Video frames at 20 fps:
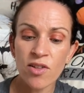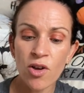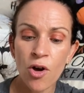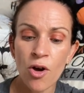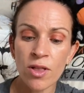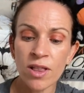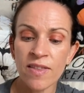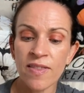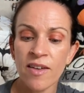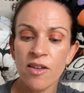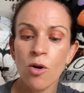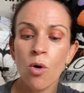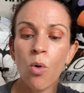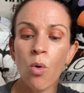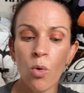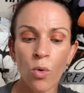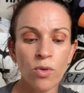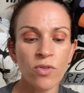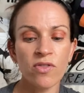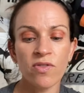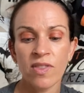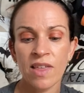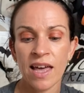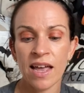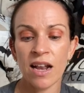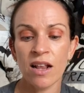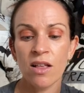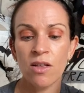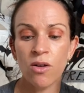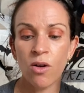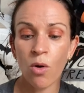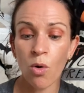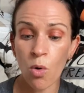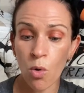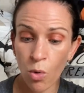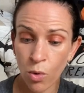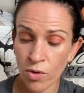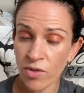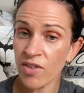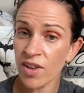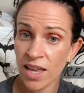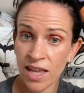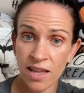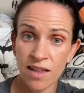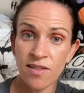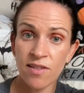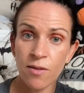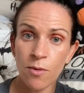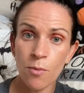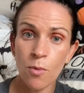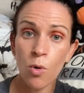only that hauntings